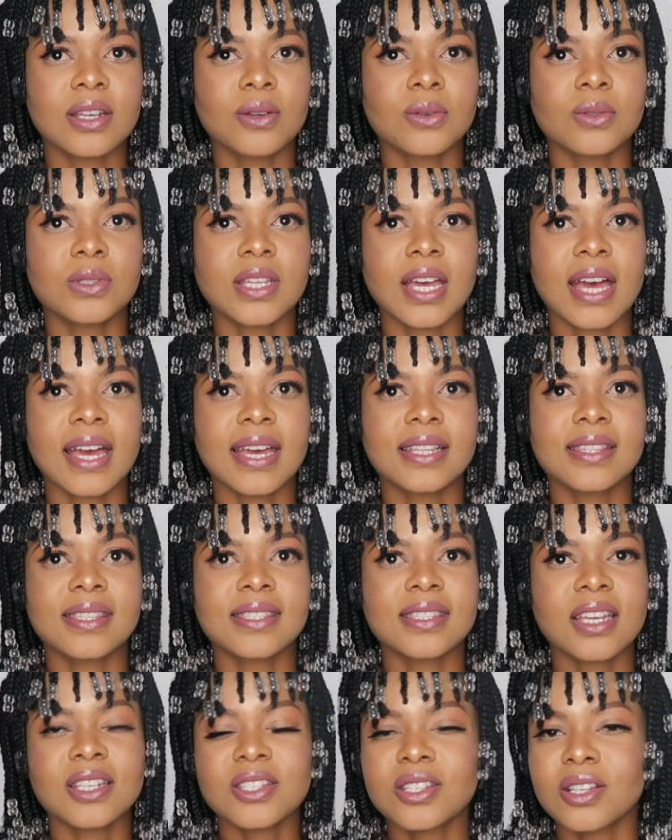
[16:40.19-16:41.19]
I had
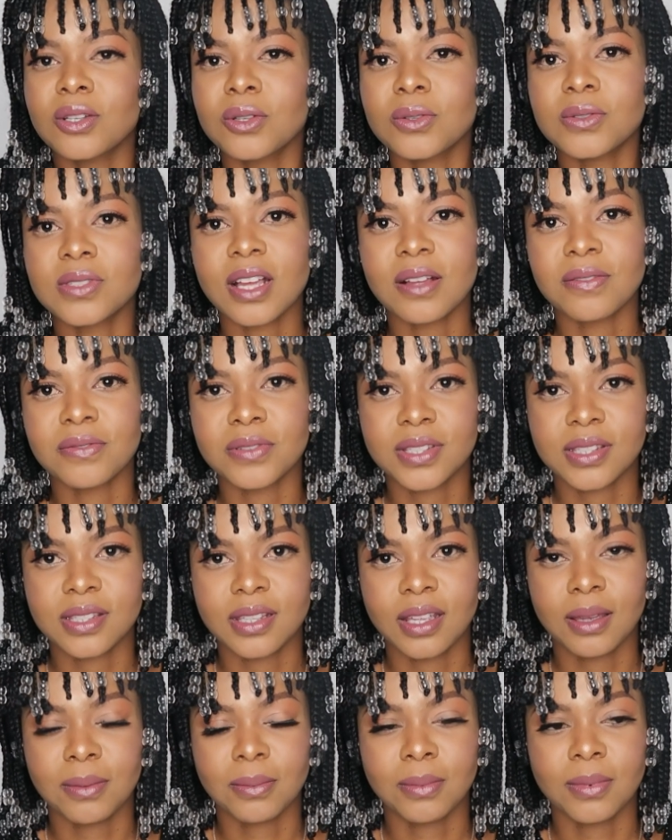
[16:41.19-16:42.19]
such a low
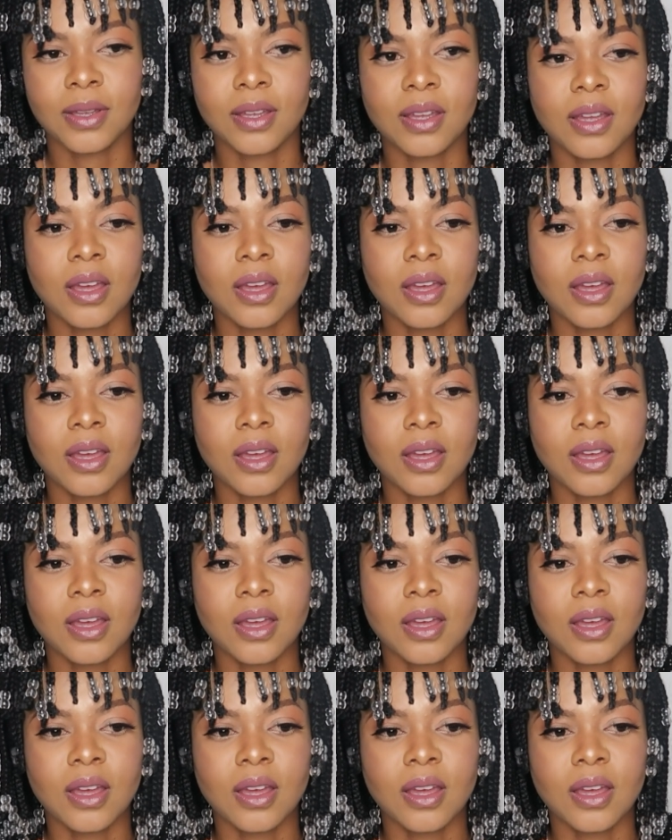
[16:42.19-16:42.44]
self-esteem.